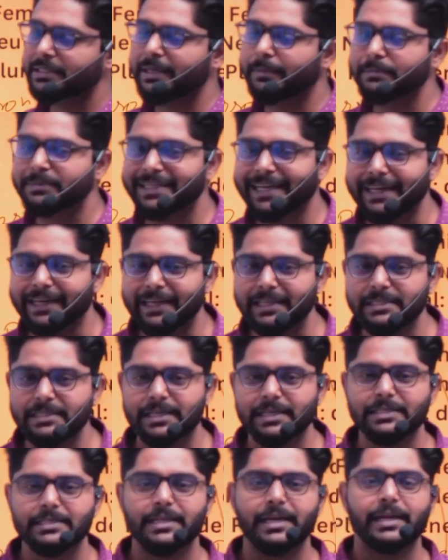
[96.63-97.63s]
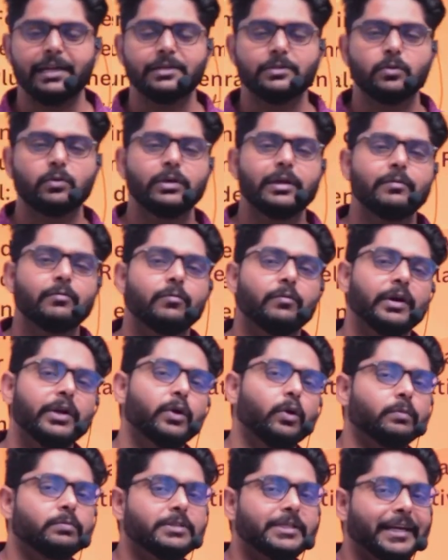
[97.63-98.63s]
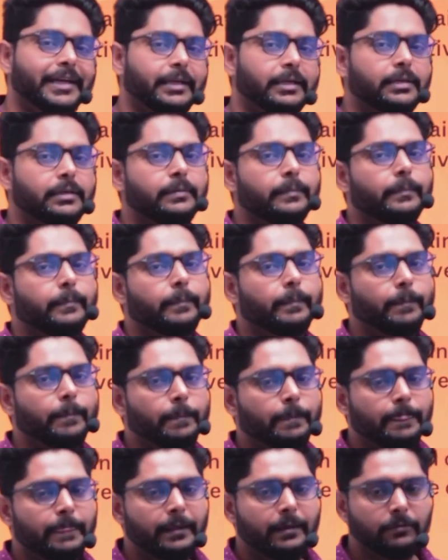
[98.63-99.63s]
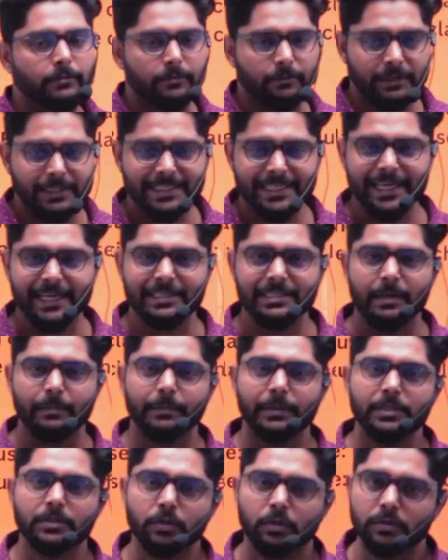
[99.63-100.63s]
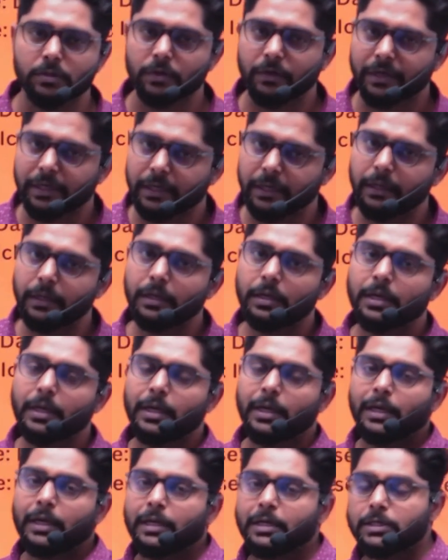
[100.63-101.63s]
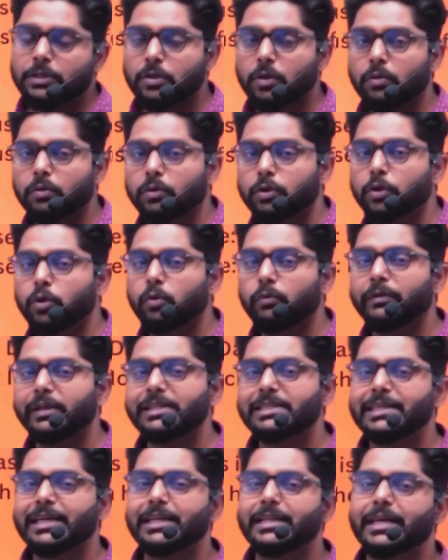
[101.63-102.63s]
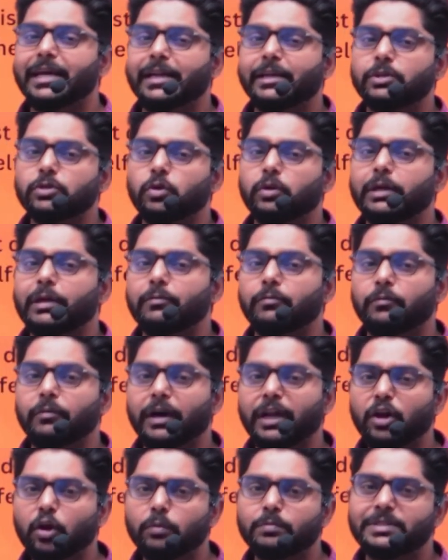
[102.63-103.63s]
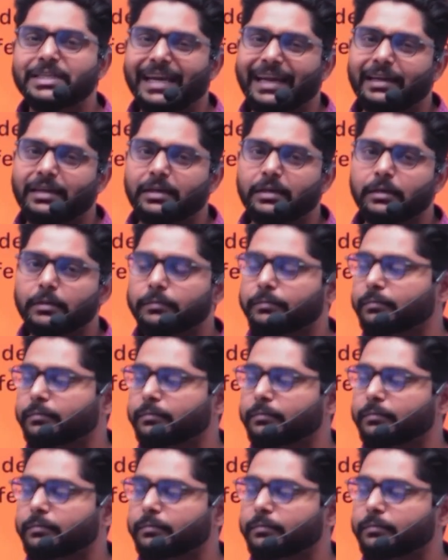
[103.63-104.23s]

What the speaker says: some sentences there is only one object. We will see examples also here. So you will see there is only one object.